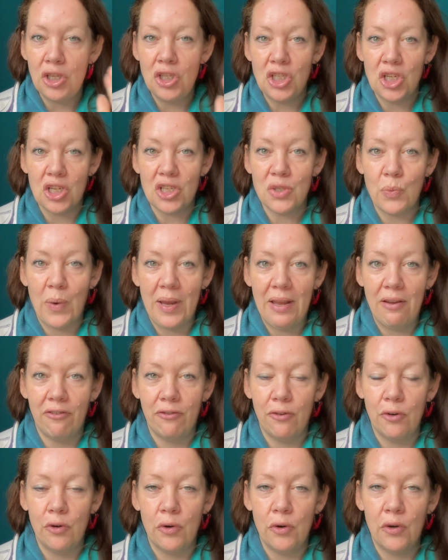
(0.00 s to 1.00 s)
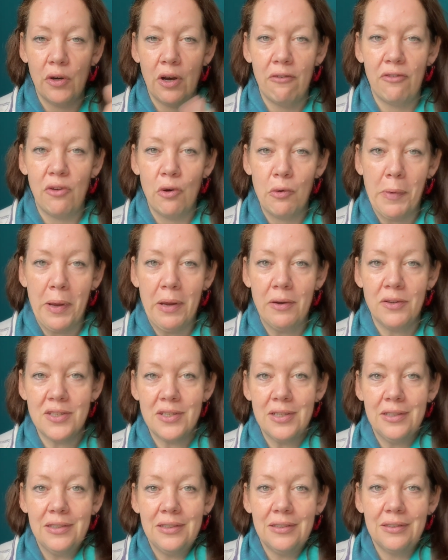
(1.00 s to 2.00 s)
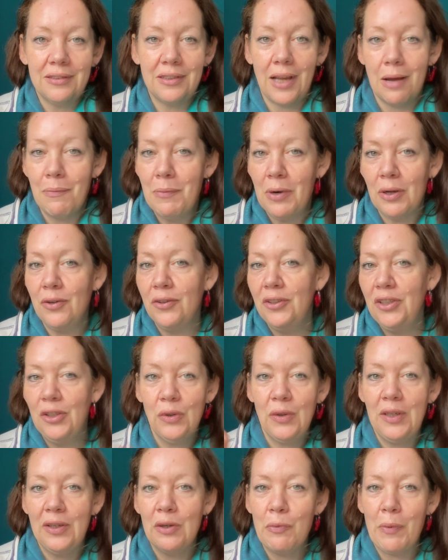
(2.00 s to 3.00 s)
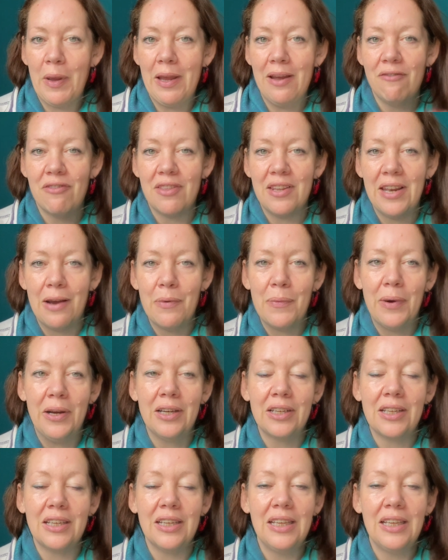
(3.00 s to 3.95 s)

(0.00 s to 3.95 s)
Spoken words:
Just wait for a fuel boat to come along your little bit of the network.